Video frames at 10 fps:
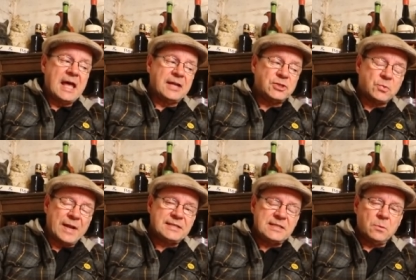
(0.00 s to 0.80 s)
at
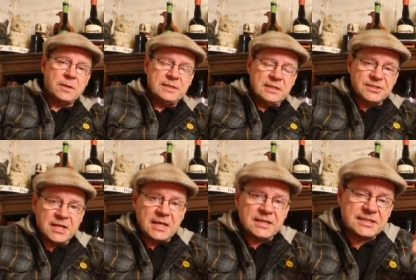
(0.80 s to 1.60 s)
21
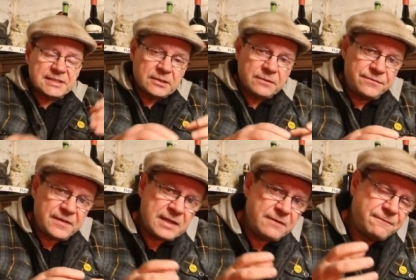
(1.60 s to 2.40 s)
years is still
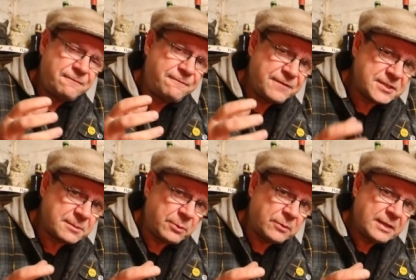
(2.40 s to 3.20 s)
very
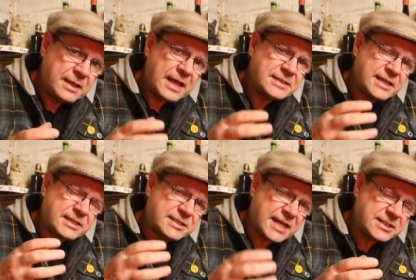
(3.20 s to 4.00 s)
visible and
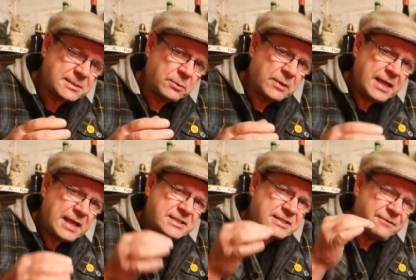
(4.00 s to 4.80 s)
accessible.
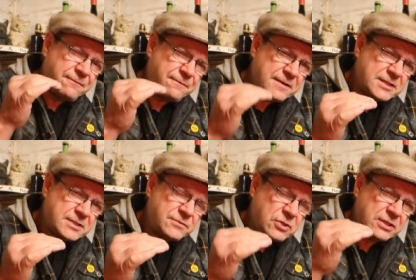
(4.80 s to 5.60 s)
It's
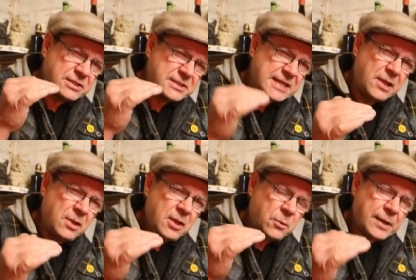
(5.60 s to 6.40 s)
definitive. You can
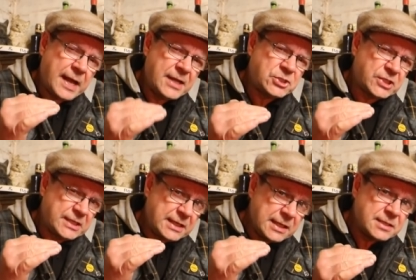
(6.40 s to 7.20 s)
tell what it
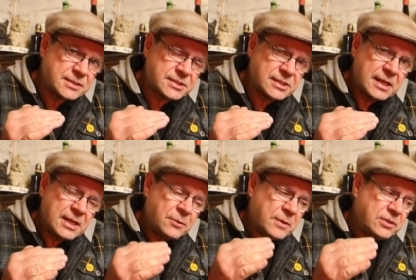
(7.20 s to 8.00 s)
actually is
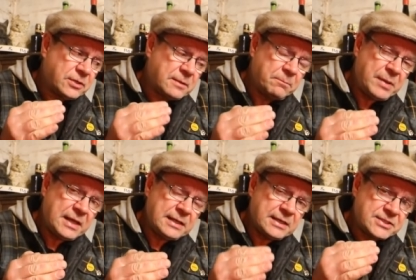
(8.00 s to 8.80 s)
when you're
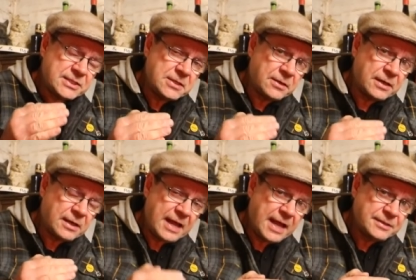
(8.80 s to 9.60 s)
comparing it to
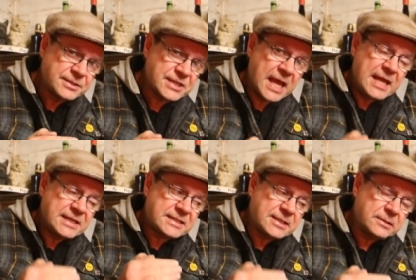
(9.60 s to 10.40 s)
younger Arran's.
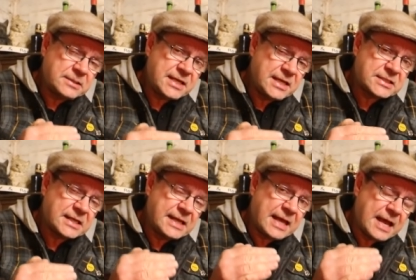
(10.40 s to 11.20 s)
It still tastes
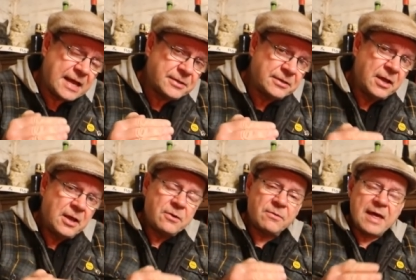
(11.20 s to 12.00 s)
like Arran
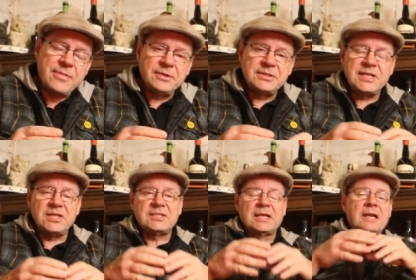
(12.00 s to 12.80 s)
rather than
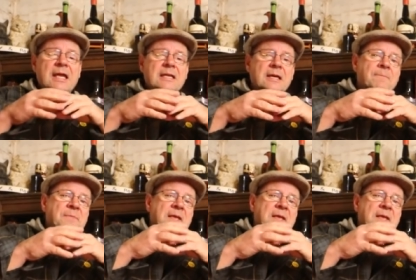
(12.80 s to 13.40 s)
tasting like